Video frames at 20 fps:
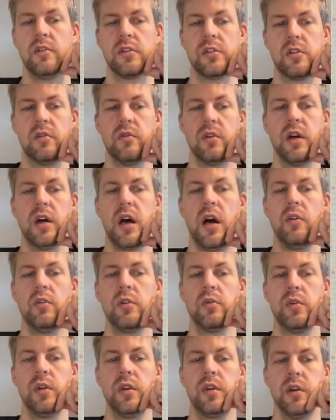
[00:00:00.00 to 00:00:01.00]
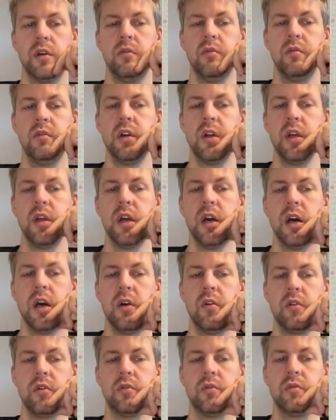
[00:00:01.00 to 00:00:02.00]
So how do we know how
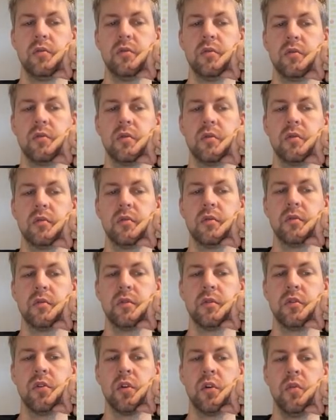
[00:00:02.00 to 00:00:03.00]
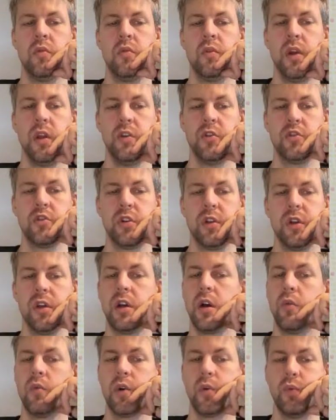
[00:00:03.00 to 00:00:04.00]
to grow and
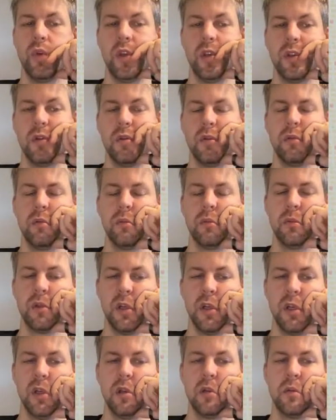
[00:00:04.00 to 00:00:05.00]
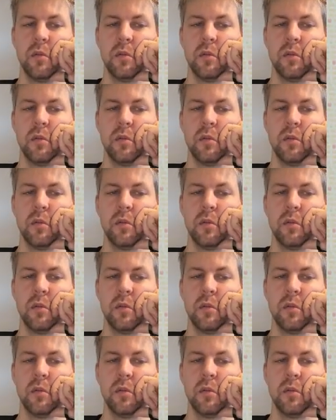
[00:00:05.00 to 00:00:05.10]
shrink our window, right?